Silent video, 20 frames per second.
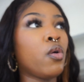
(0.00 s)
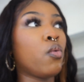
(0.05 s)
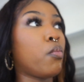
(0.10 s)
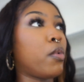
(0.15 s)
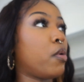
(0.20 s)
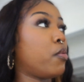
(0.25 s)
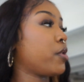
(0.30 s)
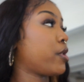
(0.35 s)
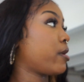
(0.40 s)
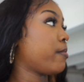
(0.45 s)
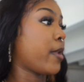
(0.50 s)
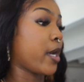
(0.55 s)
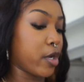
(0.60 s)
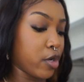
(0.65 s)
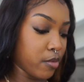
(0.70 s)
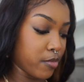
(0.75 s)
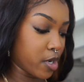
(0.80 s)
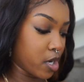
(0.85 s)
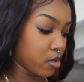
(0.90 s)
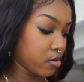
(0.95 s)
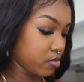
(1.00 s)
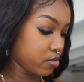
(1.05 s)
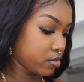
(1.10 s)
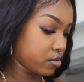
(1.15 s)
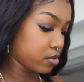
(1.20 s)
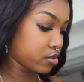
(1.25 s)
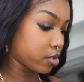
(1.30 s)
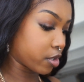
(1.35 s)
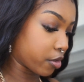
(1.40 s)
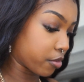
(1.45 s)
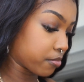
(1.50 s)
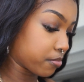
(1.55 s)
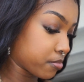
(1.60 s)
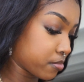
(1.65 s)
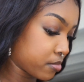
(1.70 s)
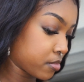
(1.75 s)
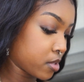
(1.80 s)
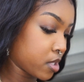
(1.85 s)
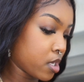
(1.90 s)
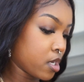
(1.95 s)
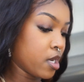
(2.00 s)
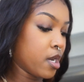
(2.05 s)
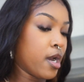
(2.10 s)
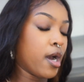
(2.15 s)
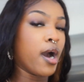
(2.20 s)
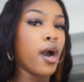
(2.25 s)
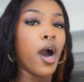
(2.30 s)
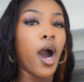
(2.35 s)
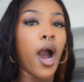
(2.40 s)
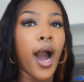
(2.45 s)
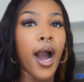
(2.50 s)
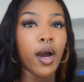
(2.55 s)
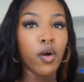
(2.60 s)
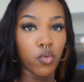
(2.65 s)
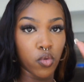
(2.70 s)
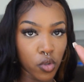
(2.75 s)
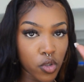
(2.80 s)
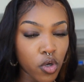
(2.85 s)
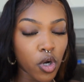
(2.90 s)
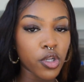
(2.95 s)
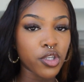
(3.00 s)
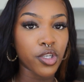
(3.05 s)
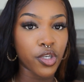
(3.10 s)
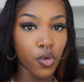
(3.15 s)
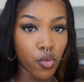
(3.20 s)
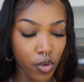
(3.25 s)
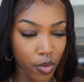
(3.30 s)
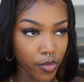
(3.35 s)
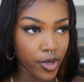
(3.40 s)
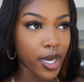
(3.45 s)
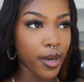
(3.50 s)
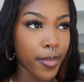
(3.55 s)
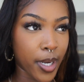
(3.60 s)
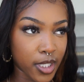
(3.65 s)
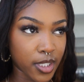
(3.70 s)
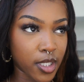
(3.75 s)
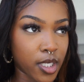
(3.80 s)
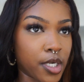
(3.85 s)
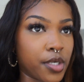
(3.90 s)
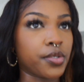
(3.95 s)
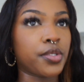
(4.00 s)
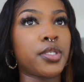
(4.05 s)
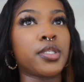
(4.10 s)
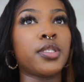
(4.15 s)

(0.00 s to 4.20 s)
But we're getting back home now, so I will talk to you when we get back to the house.